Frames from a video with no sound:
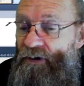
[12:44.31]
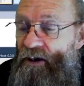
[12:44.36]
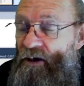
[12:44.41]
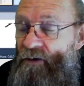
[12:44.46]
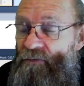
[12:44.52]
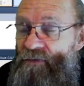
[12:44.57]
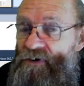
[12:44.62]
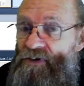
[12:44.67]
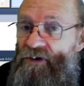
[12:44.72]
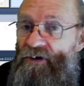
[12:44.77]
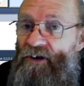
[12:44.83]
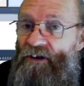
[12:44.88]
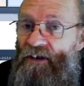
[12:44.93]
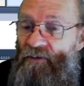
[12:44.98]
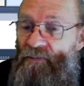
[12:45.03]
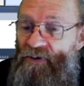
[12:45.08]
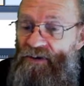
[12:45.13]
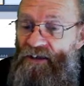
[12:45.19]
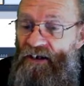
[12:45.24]
Now I'm just going
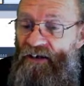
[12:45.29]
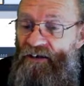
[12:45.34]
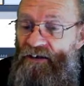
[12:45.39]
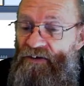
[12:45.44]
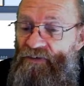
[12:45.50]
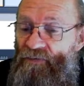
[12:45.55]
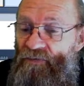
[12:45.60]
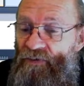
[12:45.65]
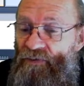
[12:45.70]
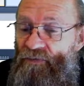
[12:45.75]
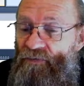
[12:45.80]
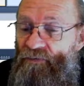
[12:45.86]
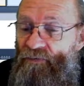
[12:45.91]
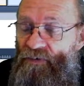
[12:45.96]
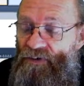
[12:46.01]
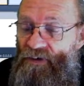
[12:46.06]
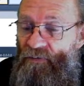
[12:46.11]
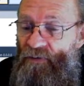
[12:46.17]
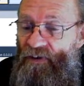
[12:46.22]
to demonstrate this
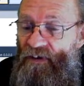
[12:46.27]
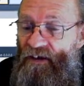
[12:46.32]
for some of